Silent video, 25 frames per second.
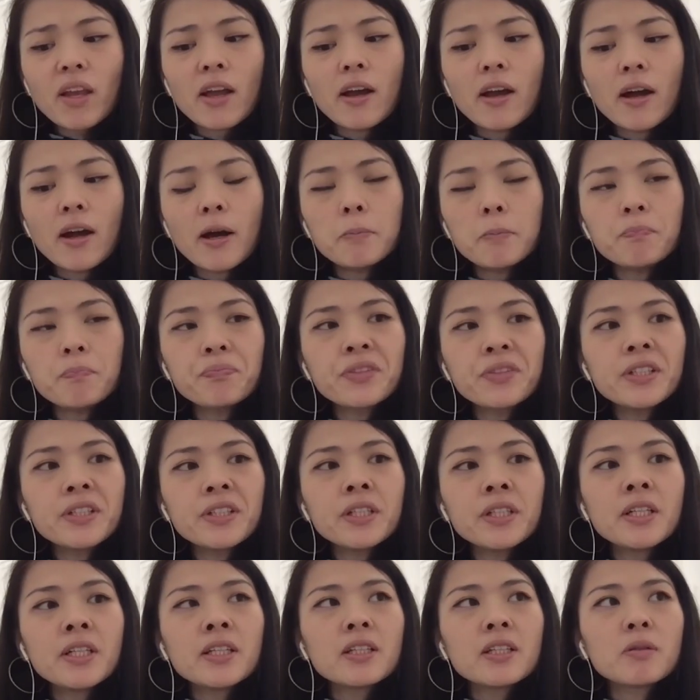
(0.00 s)
Um,
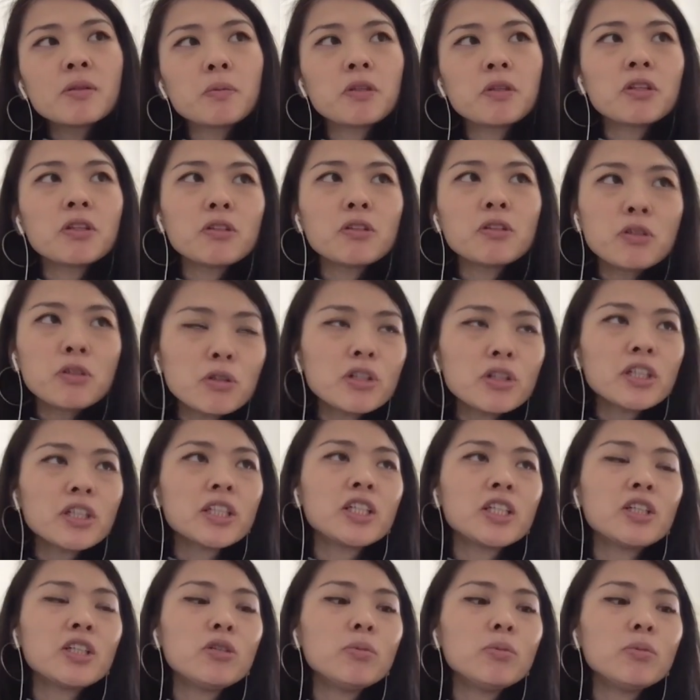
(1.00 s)
the, you look at
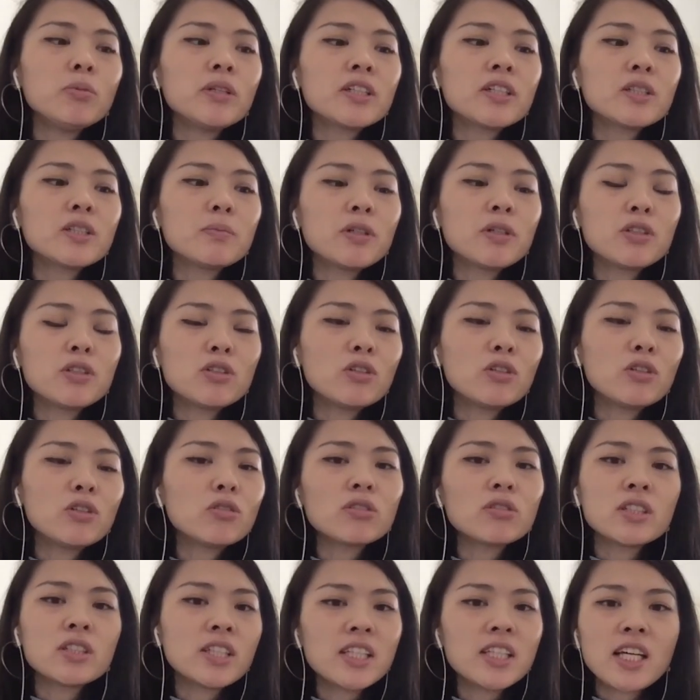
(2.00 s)
the Cuban experience, you
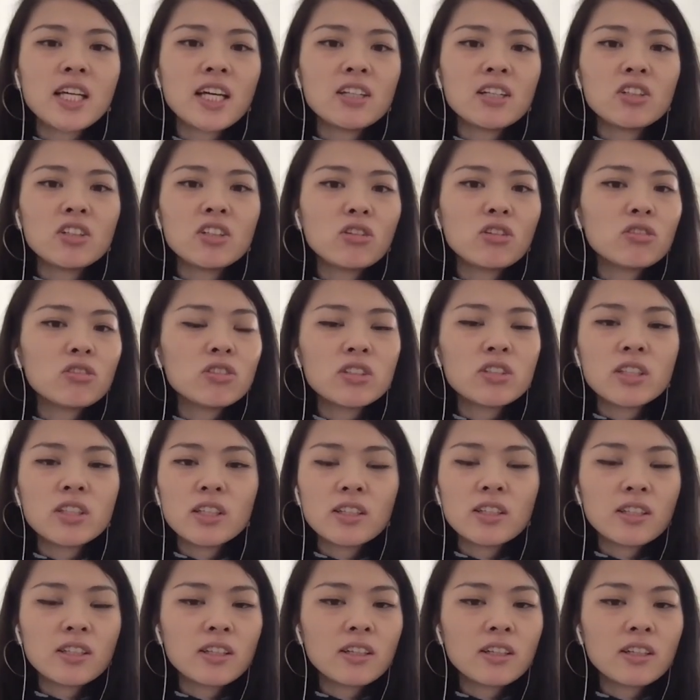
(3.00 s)
don't see that. You don't
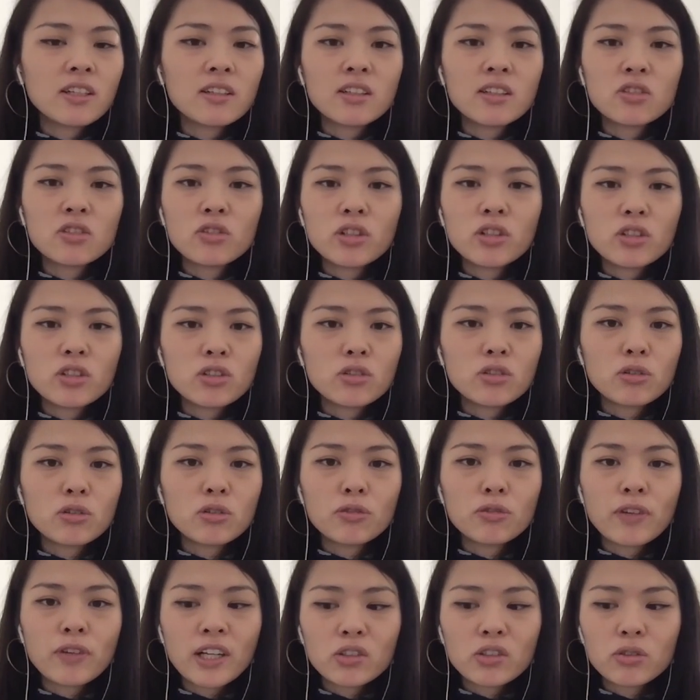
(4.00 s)
see the, the
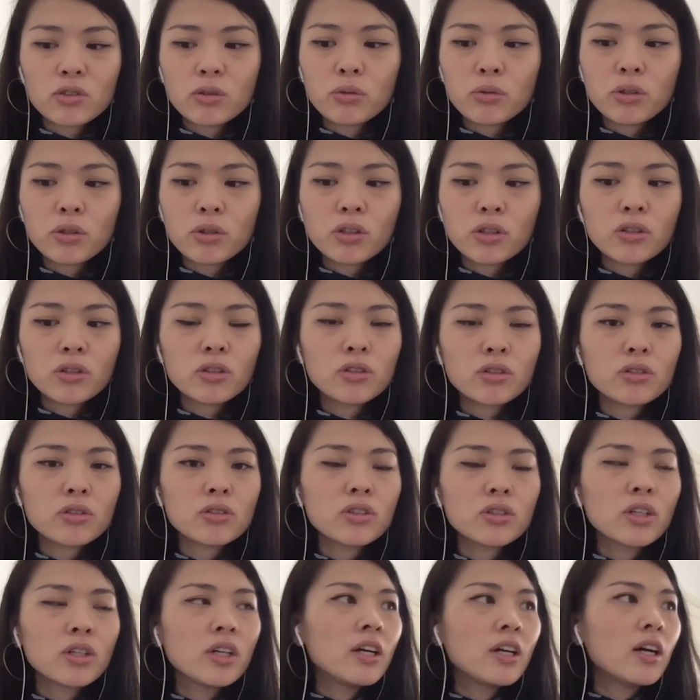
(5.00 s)
traditional factory
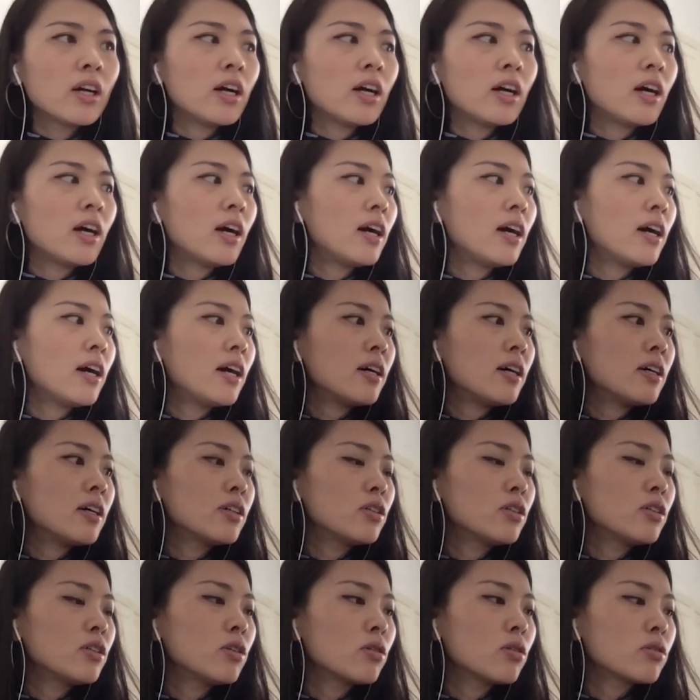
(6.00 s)
workers
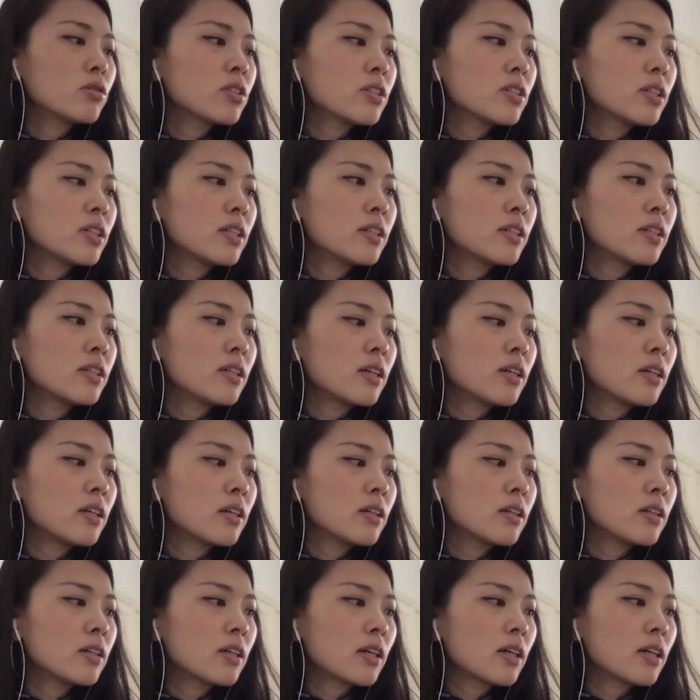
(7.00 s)
uh, you don't see
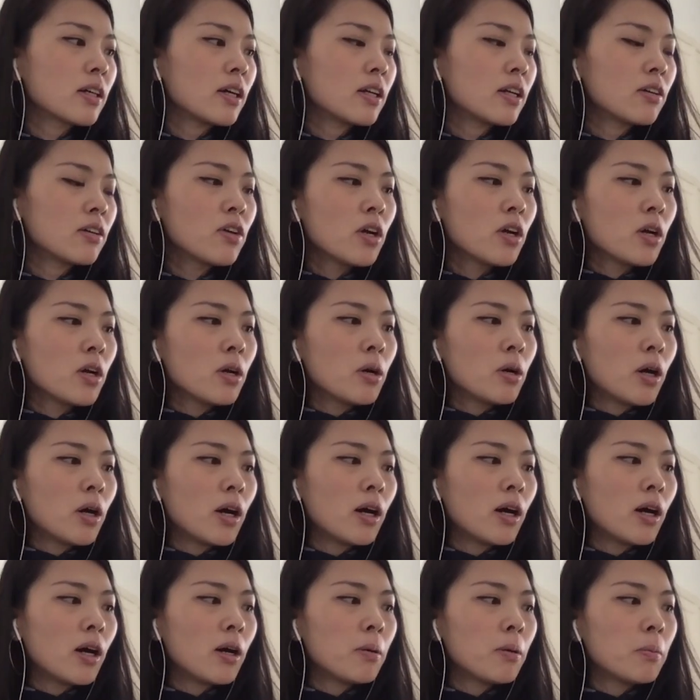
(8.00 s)
the, the kind of
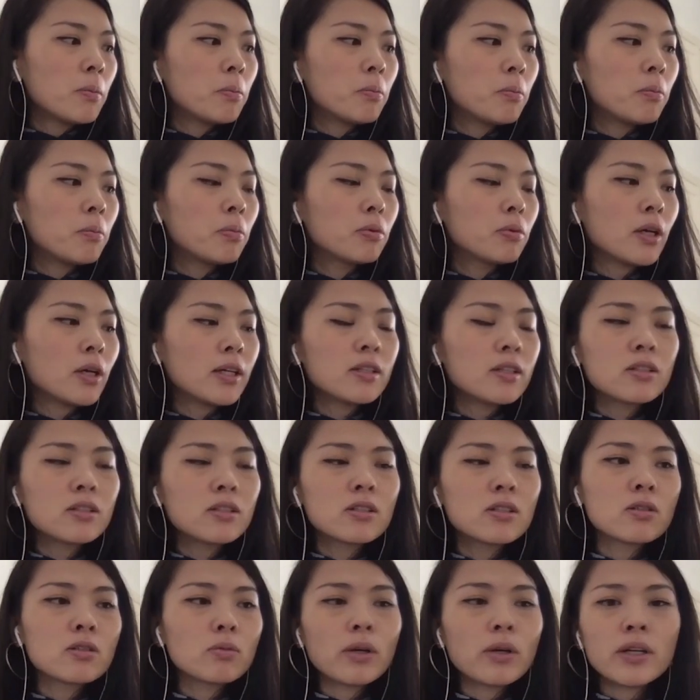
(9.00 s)
uh, blood,
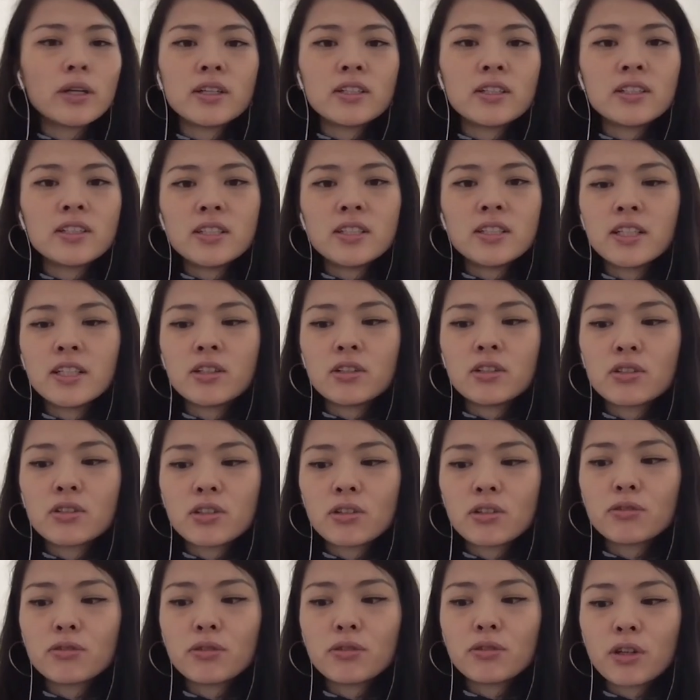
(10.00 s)
sweat, and
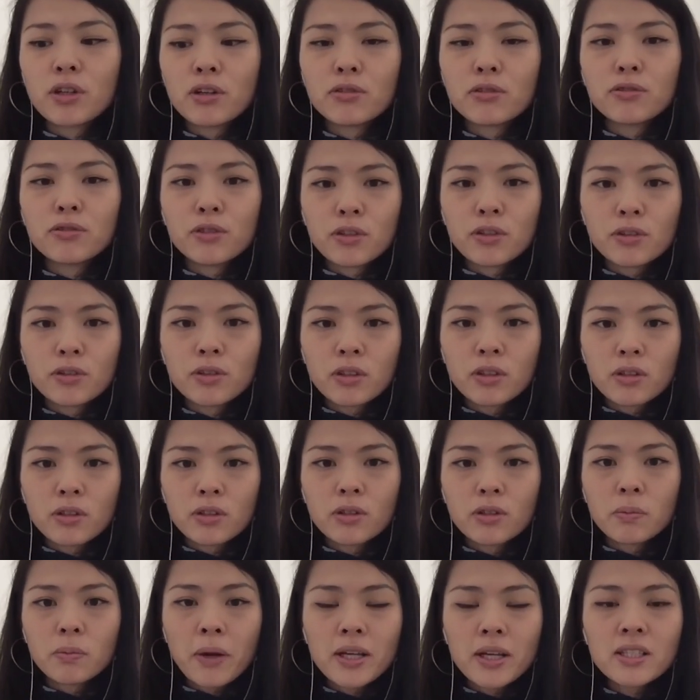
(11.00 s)
tears of, of the,
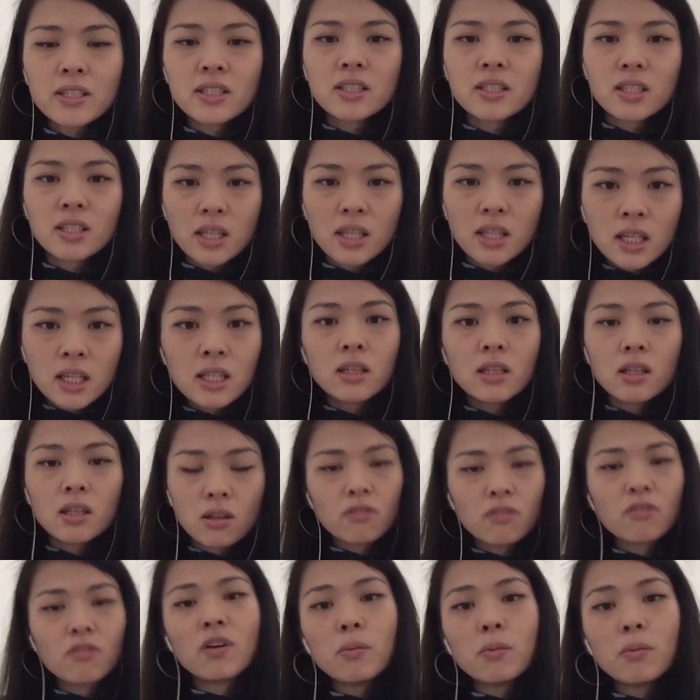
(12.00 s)
the, the peasants in
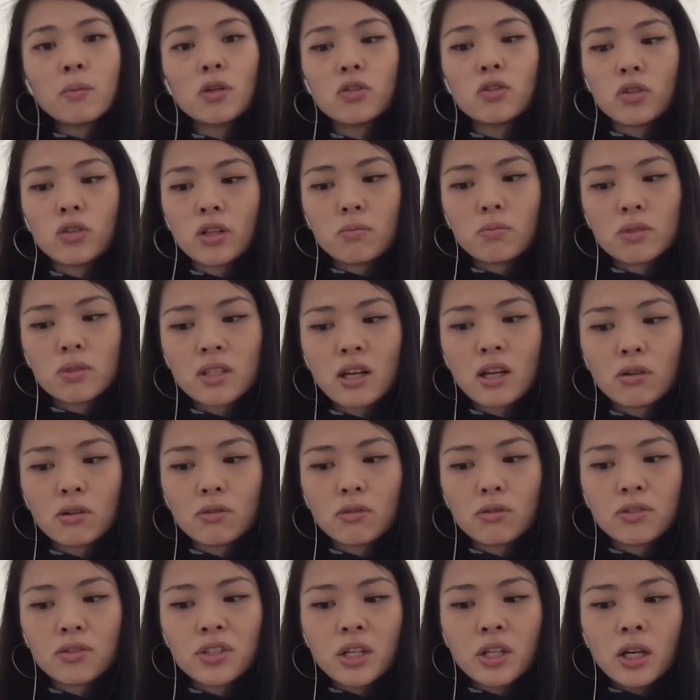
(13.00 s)
the imagery
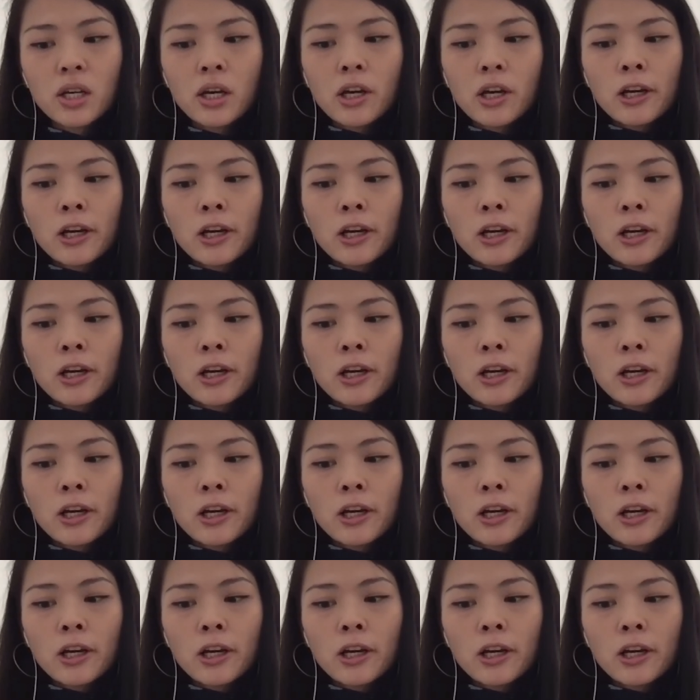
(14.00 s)
themselves.